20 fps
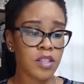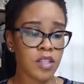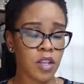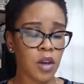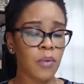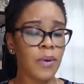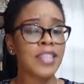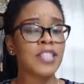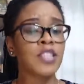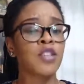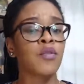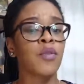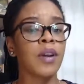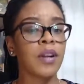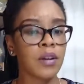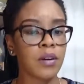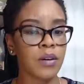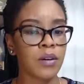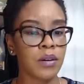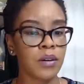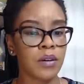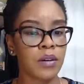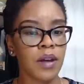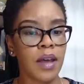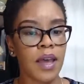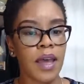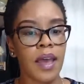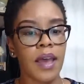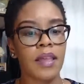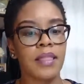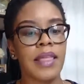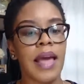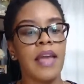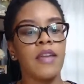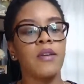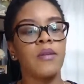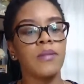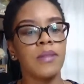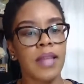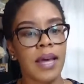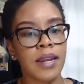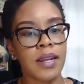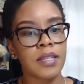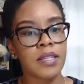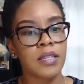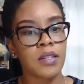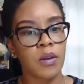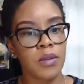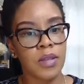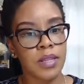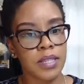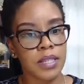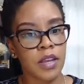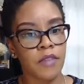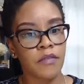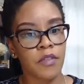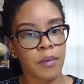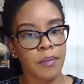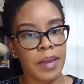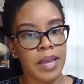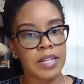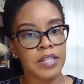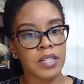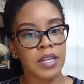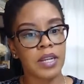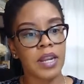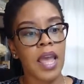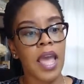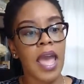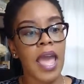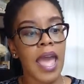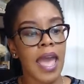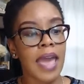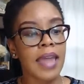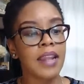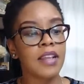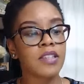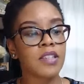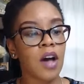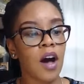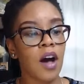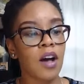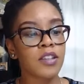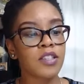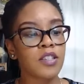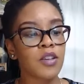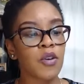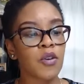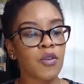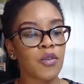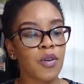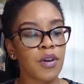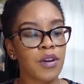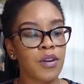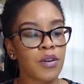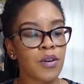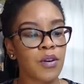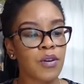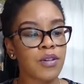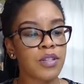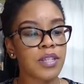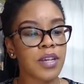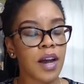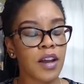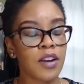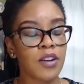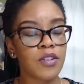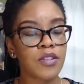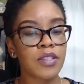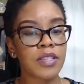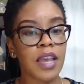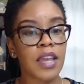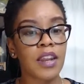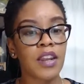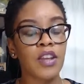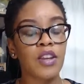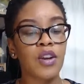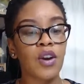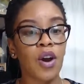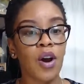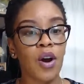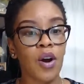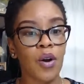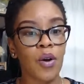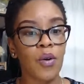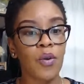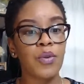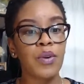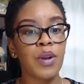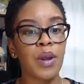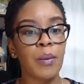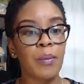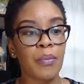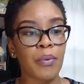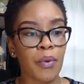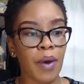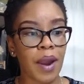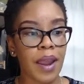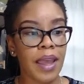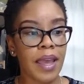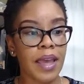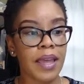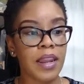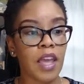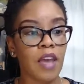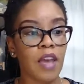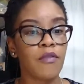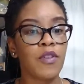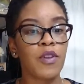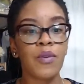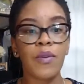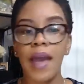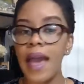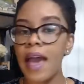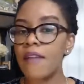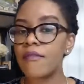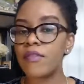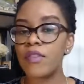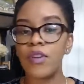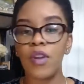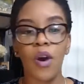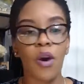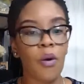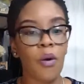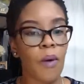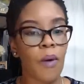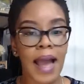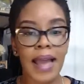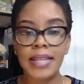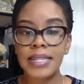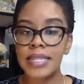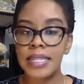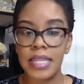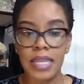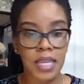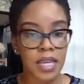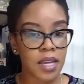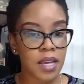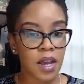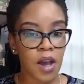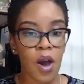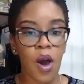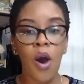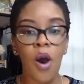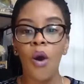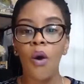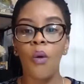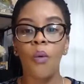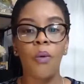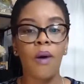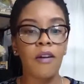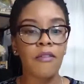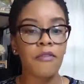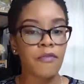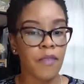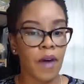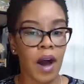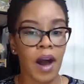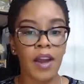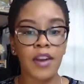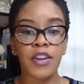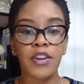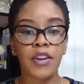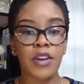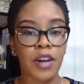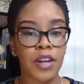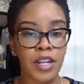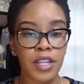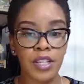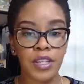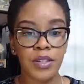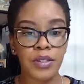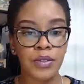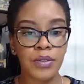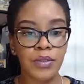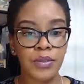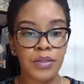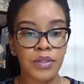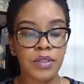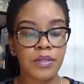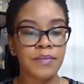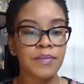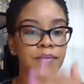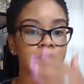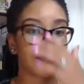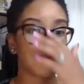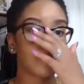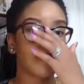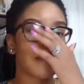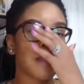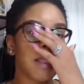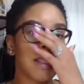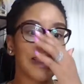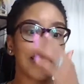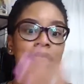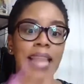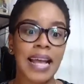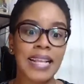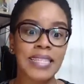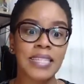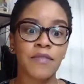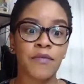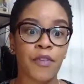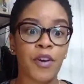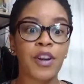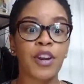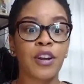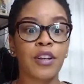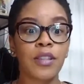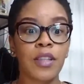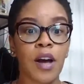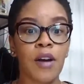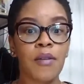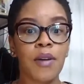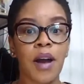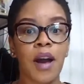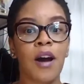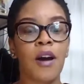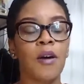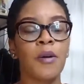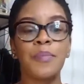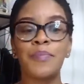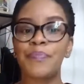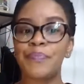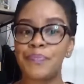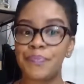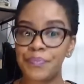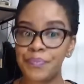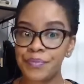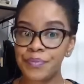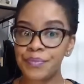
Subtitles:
So it's critical that you let us know this information. And it's also critical to understanding your own brand. If you have no idea what font you're going to use, that's it for your logo.